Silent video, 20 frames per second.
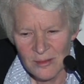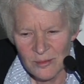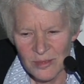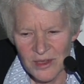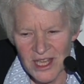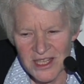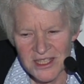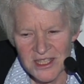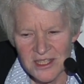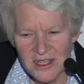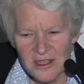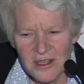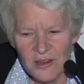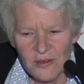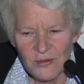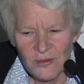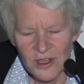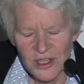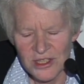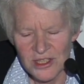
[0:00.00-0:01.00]
Blessed
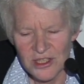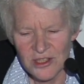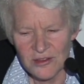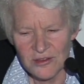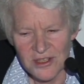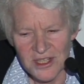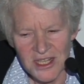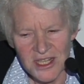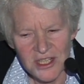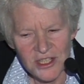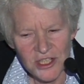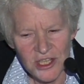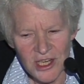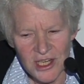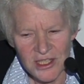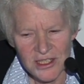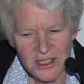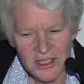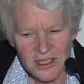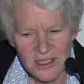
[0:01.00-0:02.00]
the ones who teach
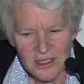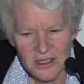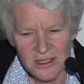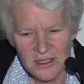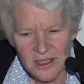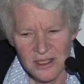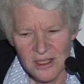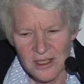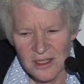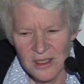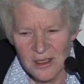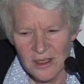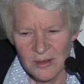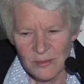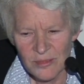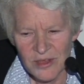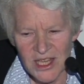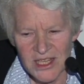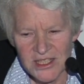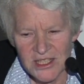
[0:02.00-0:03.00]
us.
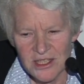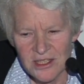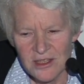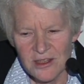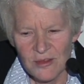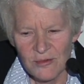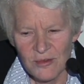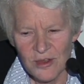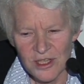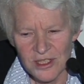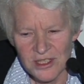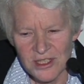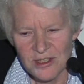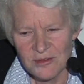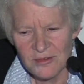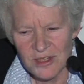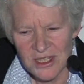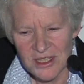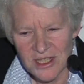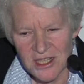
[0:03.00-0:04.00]
Blessed the
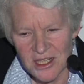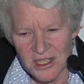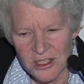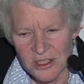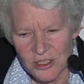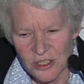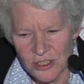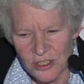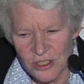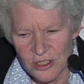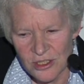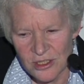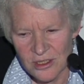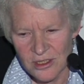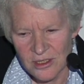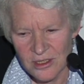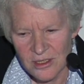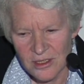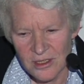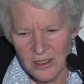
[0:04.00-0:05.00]
ones we teach.
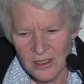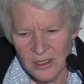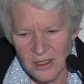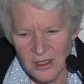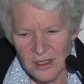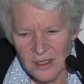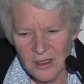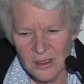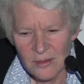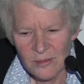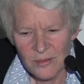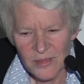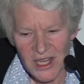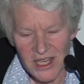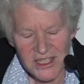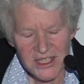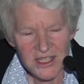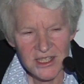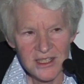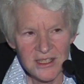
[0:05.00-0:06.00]

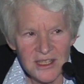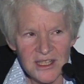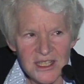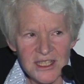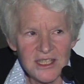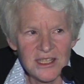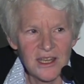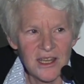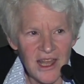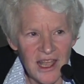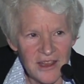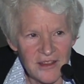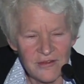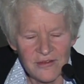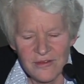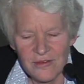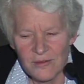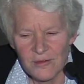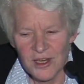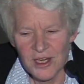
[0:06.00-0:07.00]
Blessed this
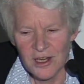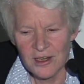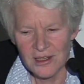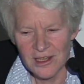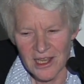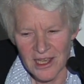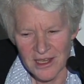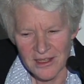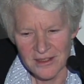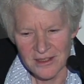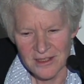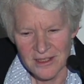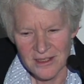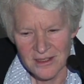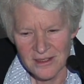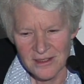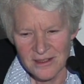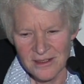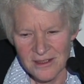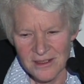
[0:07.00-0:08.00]
life we are lent.
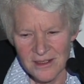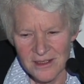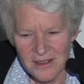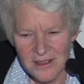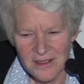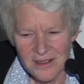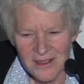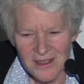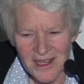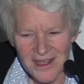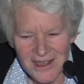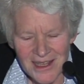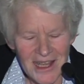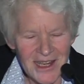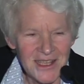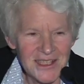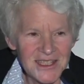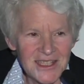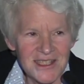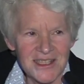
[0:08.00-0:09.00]
And
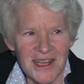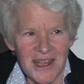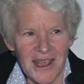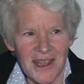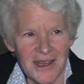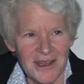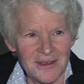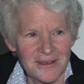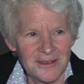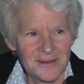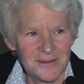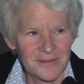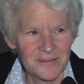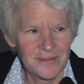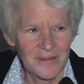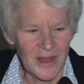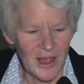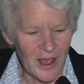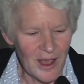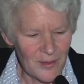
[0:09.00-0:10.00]
let us say,
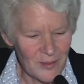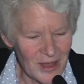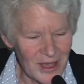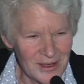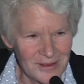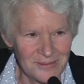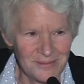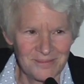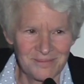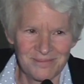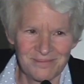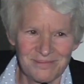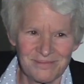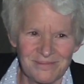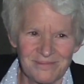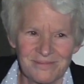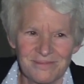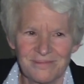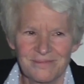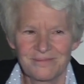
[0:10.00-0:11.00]
Amen.
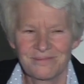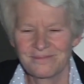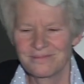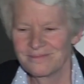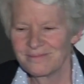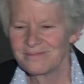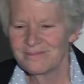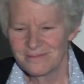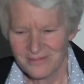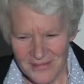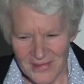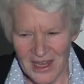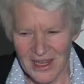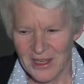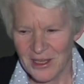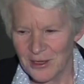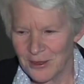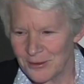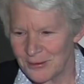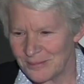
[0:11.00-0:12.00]

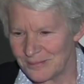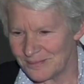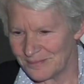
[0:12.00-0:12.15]
Thank you.